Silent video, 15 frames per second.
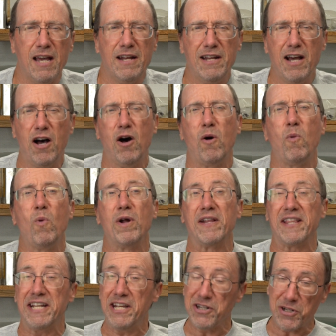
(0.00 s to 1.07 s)
Now, one of
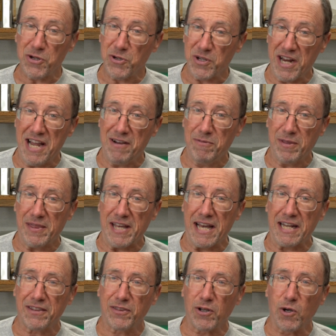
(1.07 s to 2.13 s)
the issues you have with
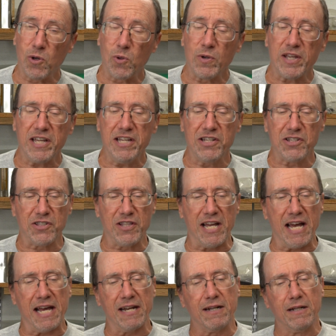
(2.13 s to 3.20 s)
that, though, is
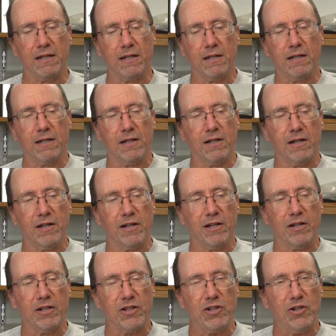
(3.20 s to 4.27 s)
that
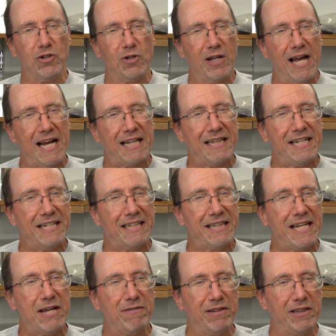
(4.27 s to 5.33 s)
you're likely to
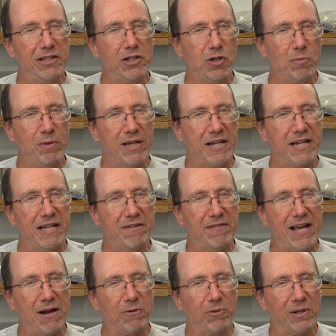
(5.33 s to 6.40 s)
leave a little bit of
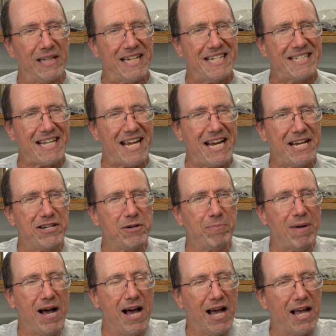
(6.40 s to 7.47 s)
that release agent
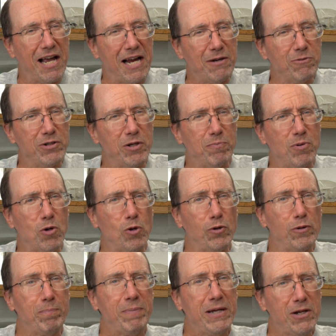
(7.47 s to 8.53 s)
behind when you pull
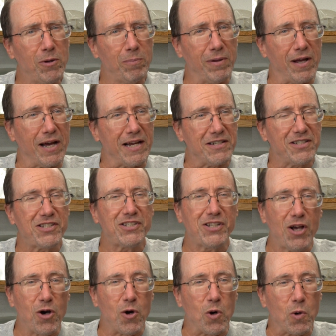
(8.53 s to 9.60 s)
the peel ply.
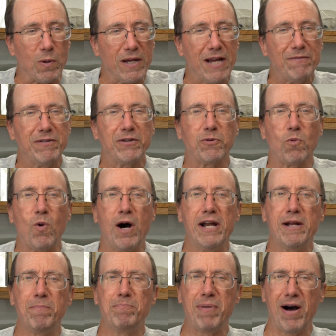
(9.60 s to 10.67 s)
So if you want
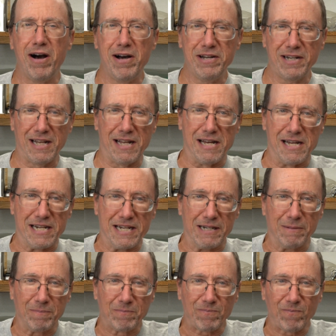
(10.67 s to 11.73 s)
a bond
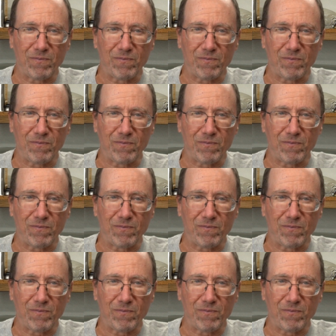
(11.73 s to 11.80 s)
line